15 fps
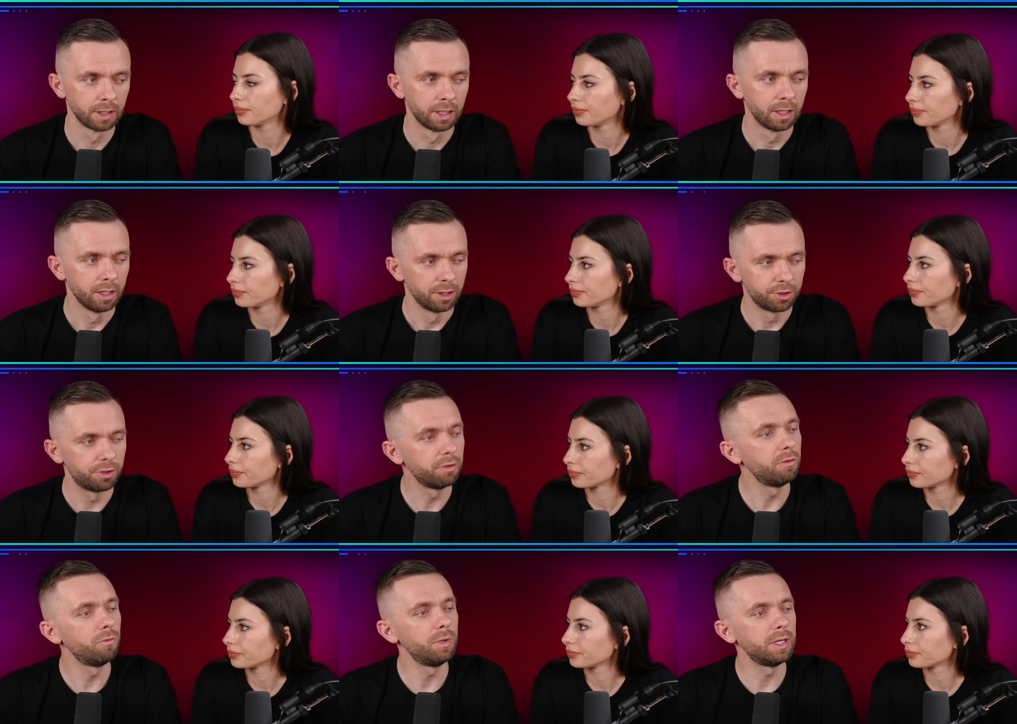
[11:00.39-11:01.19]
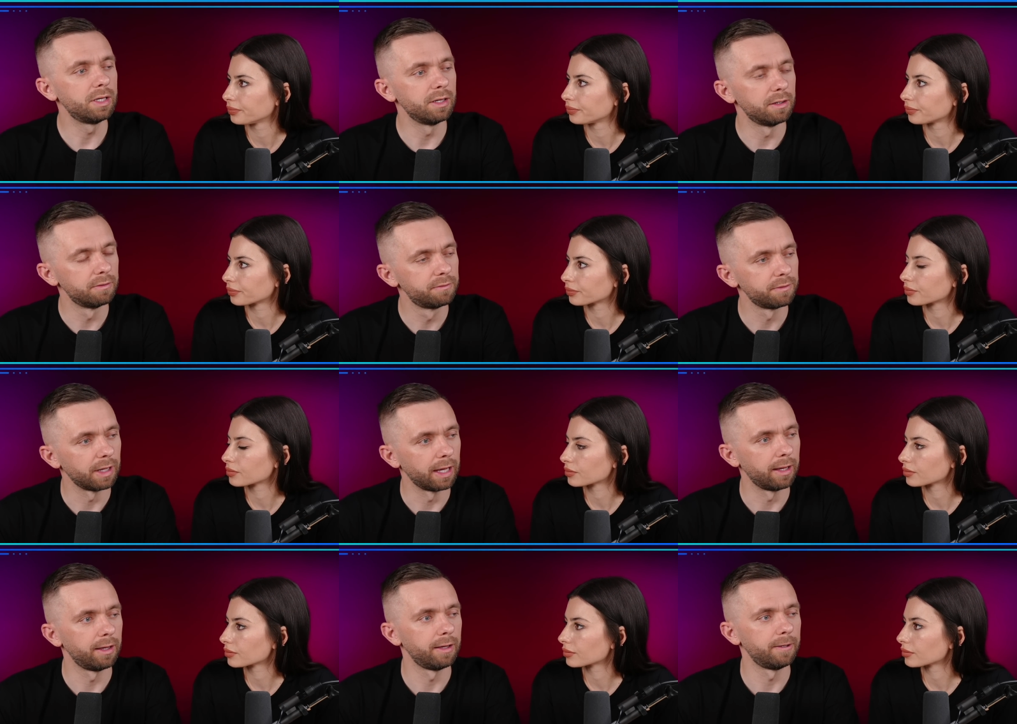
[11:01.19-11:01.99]
Speaker 1: Shouldn't we give
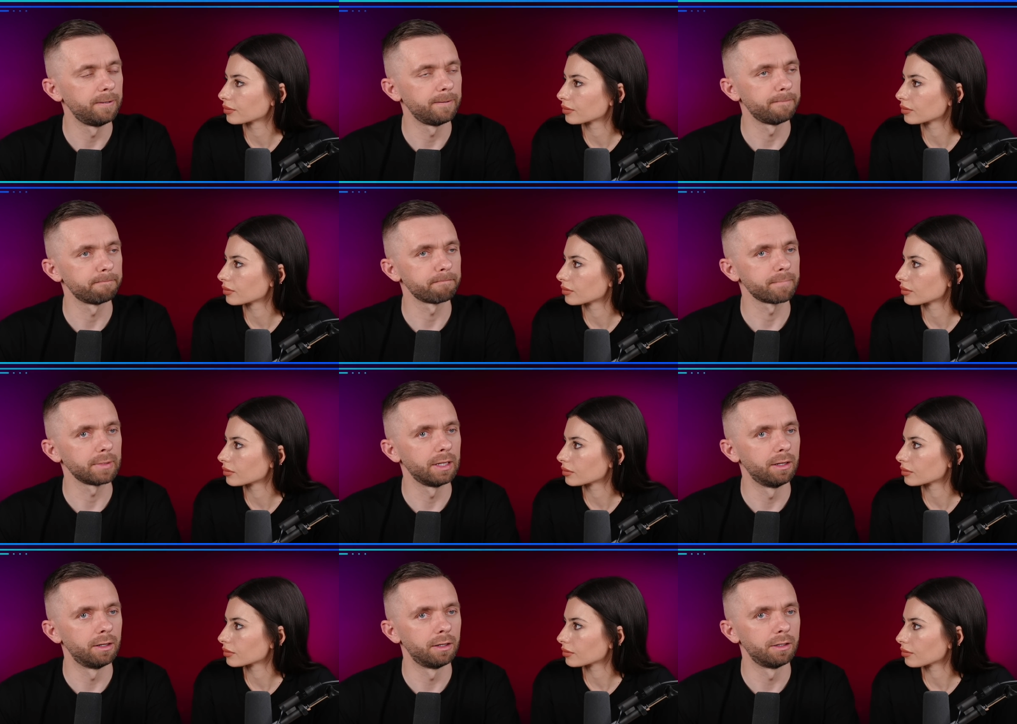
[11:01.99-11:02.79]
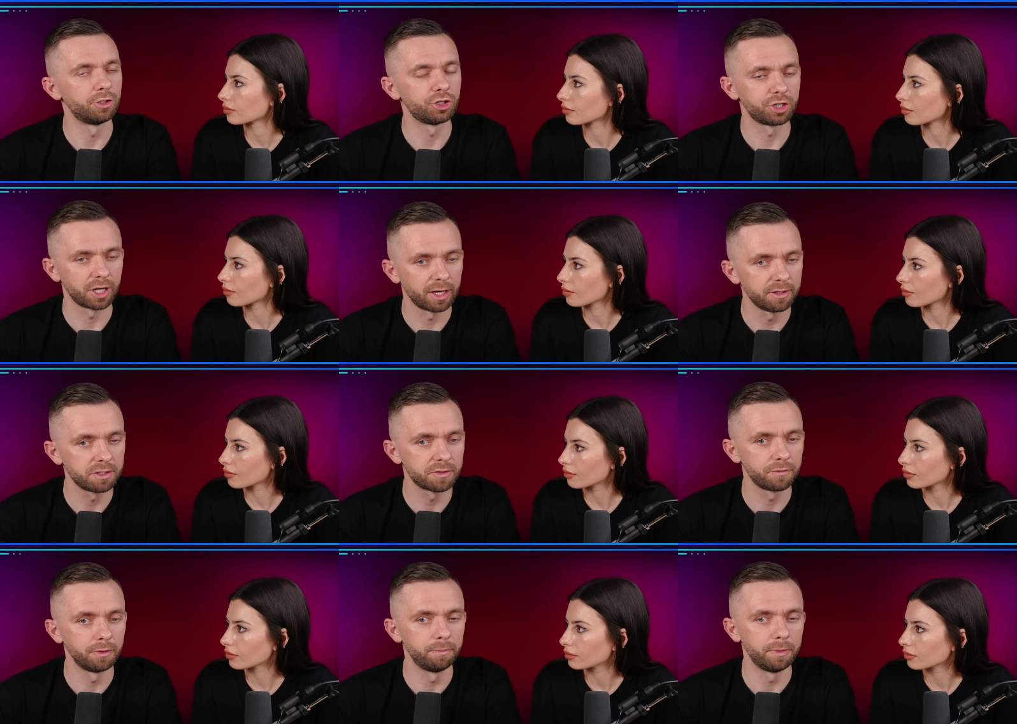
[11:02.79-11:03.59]
a, a chance for
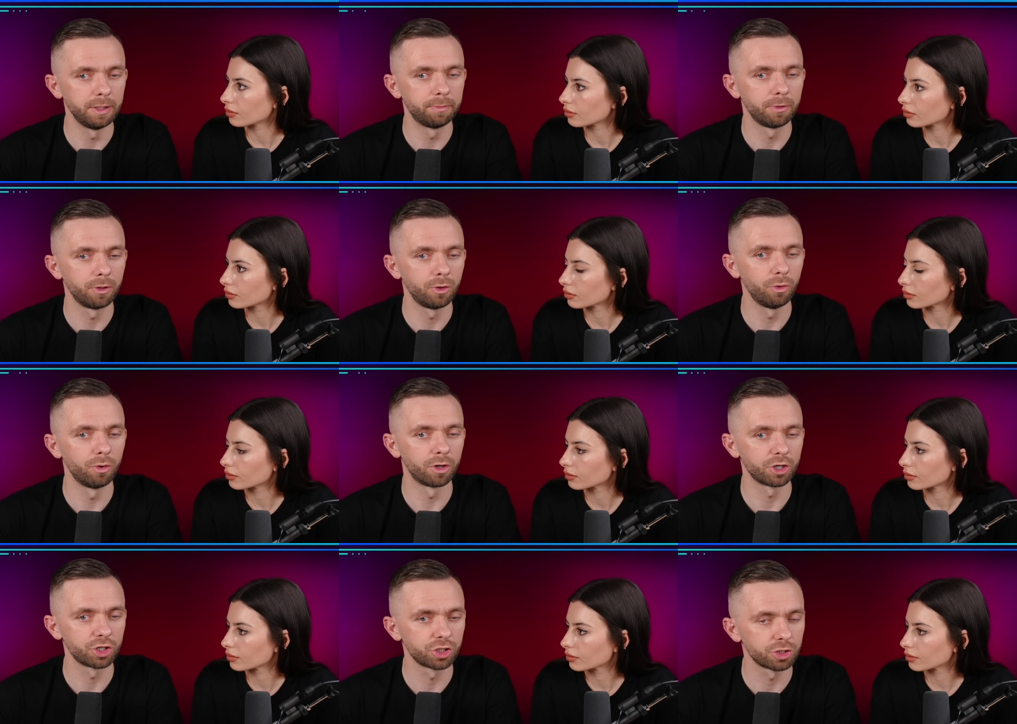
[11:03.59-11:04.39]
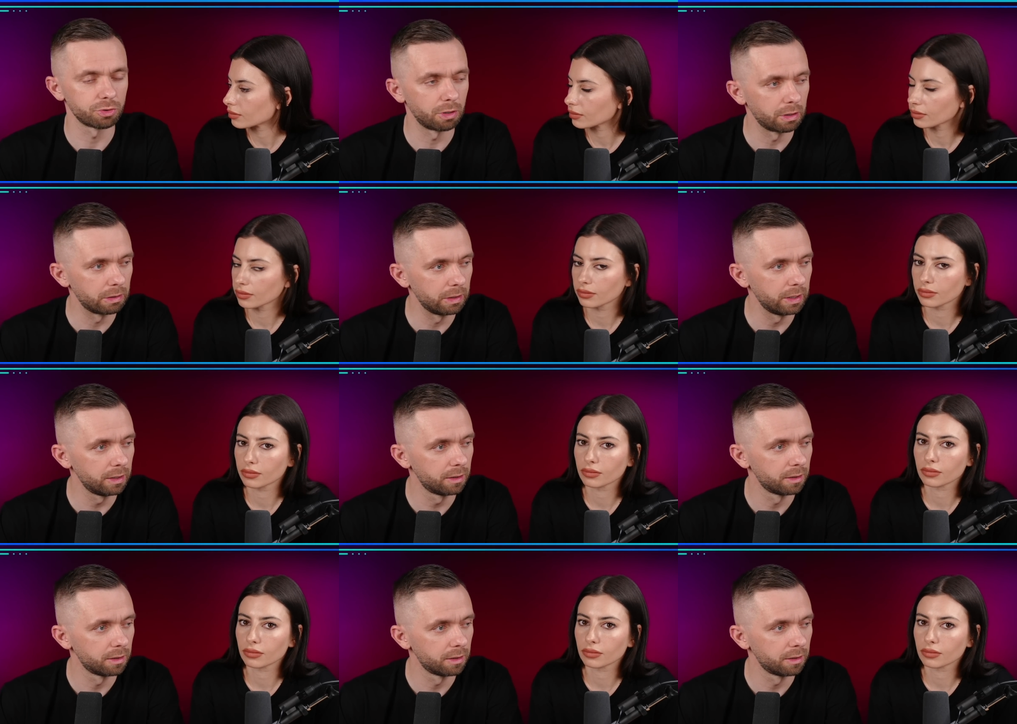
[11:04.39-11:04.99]
people who are struggling?